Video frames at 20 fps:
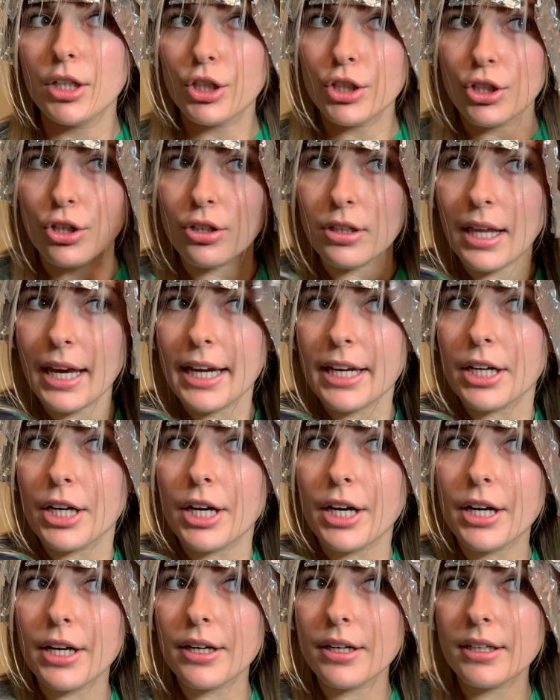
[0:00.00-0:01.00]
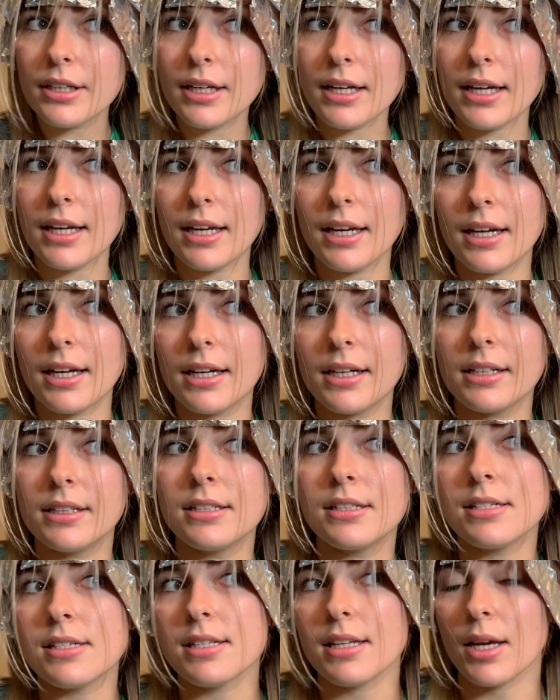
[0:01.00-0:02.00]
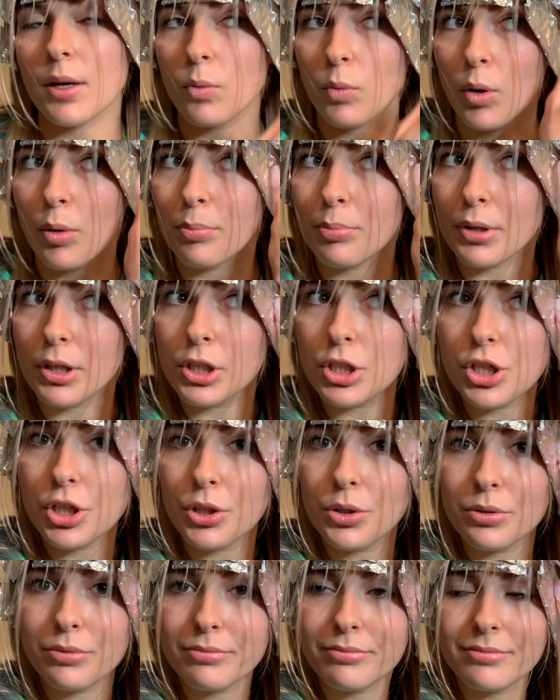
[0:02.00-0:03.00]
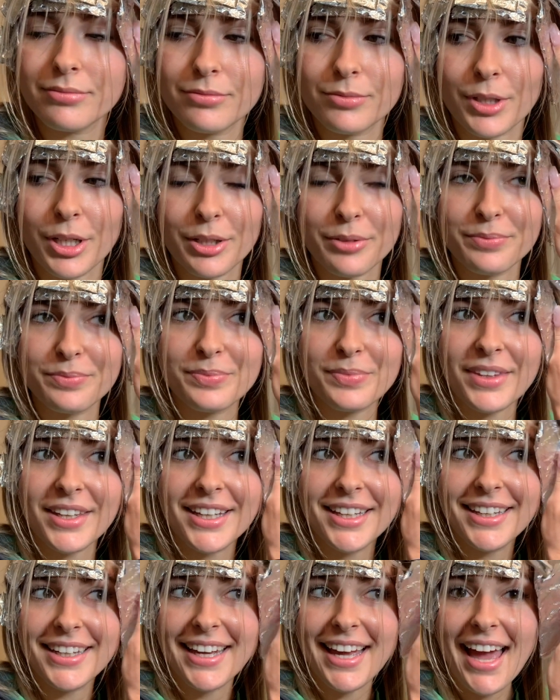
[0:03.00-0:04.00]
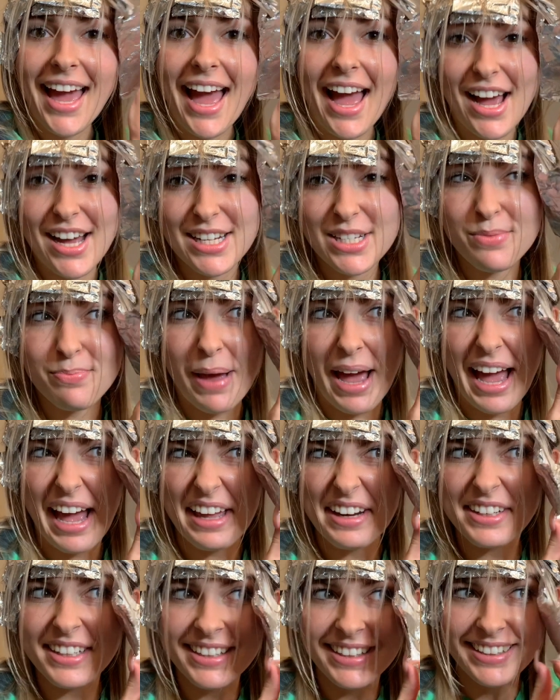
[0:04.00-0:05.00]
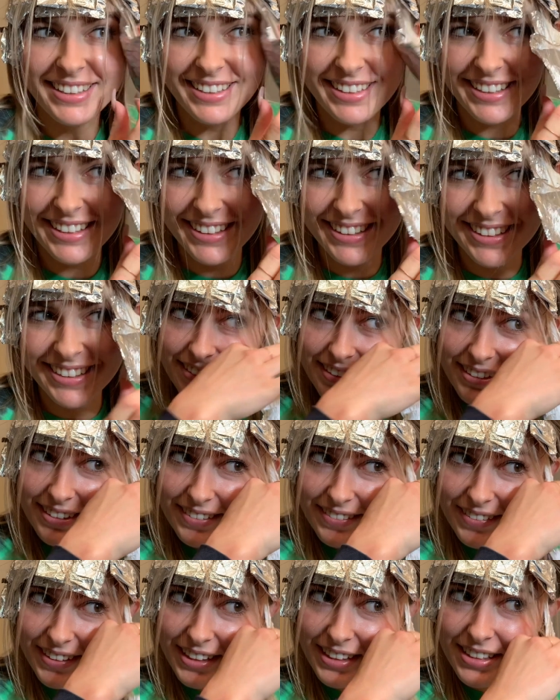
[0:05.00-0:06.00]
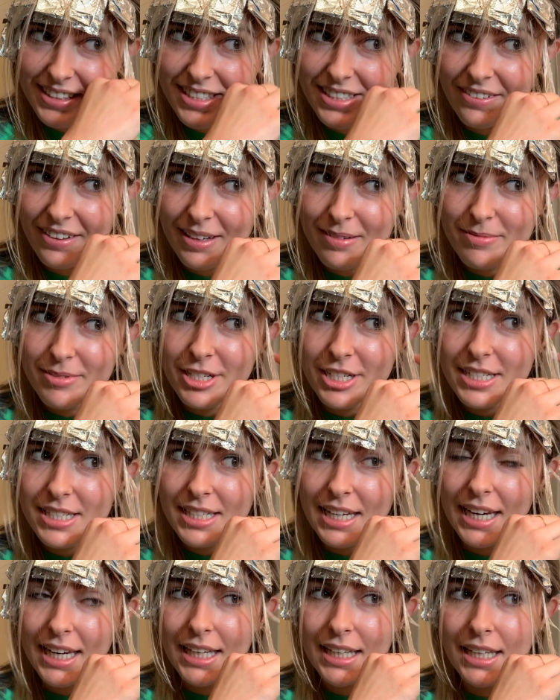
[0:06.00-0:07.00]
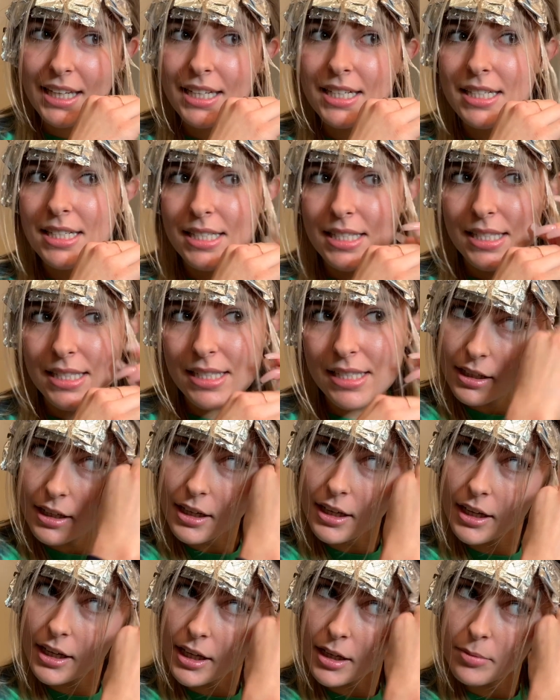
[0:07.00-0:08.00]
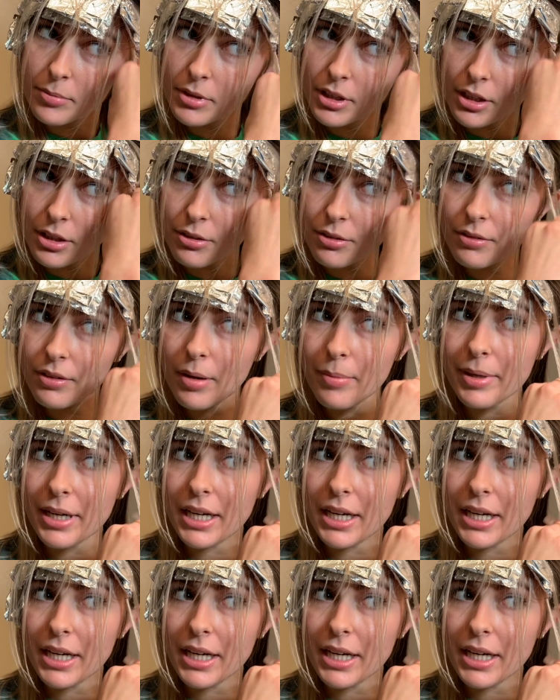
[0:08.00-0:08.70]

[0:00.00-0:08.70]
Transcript: your lightener and it won't burn you, well, as bad. Alright, so I'm just taking this, I'm gonna rub it